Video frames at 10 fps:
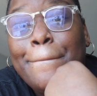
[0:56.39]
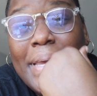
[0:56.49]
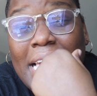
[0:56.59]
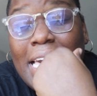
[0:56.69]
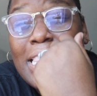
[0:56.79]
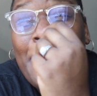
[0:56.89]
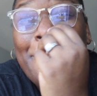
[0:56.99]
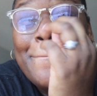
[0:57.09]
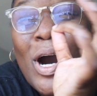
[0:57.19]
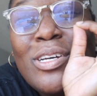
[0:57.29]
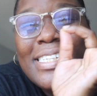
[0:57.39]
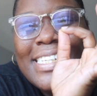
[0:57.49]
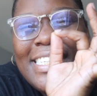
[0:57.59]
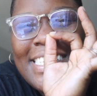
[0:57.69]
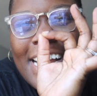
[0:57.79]
be the most
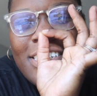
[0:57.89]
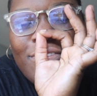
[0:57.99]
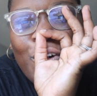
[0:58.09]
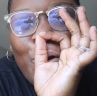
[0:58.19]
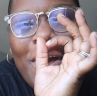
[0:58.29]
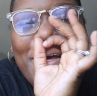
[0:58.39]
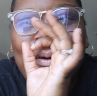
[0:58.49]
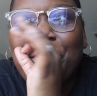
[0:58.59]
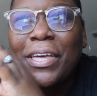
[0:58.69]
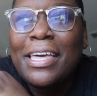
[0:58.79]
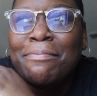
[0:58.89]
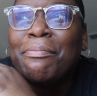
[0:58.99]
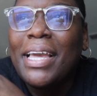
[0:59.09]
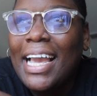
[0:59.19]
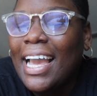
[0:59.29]
successful we can
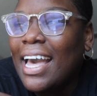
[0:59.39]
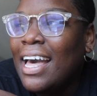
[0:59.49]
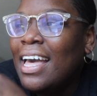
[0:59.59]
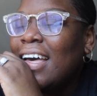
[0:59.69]
be